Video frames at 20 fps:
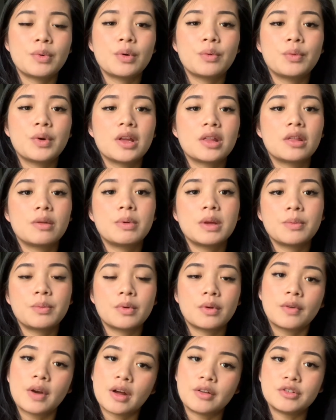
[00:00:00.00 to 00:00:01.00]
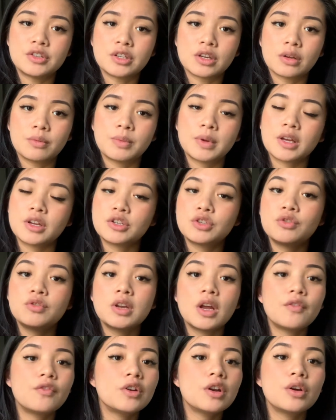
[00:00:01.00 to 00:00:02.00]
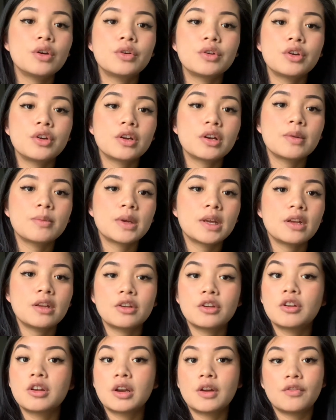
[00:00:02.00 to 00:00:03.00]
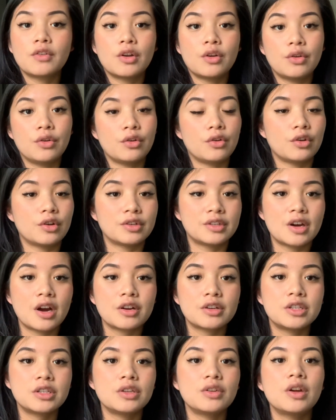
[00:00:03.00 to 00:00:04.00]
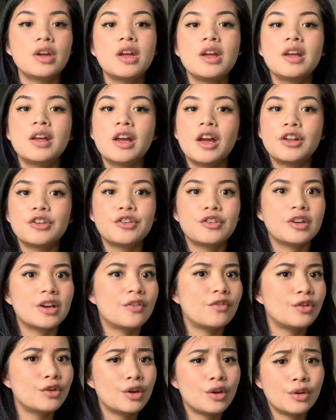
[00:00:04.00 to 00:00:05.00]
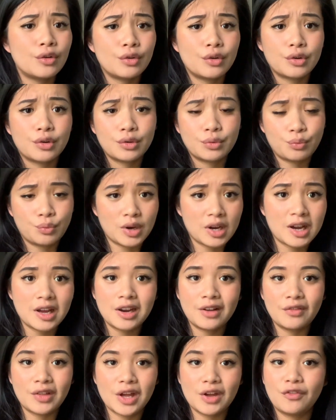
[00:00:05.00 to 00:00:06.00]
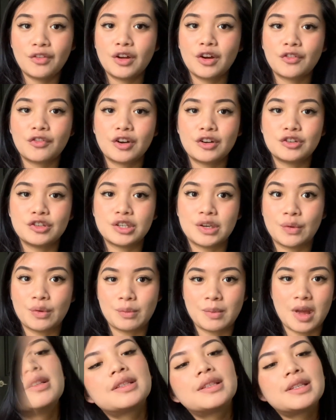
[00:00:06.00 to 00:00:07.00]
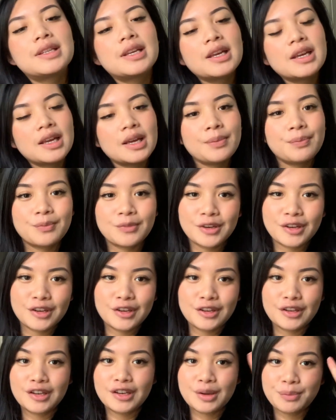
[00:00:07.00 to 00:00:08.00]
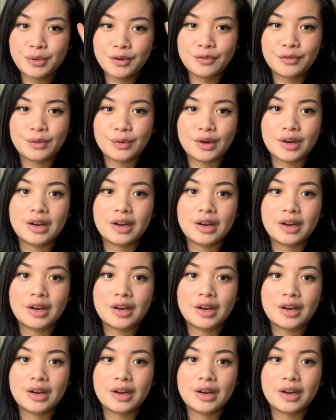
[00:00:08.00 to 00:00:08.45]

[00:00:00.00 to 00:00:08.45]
with the people around you, because you never know who you're going to meet, you never know who you're going to talk to, and you never know what kind of lifelong friends you will make. Tip number four,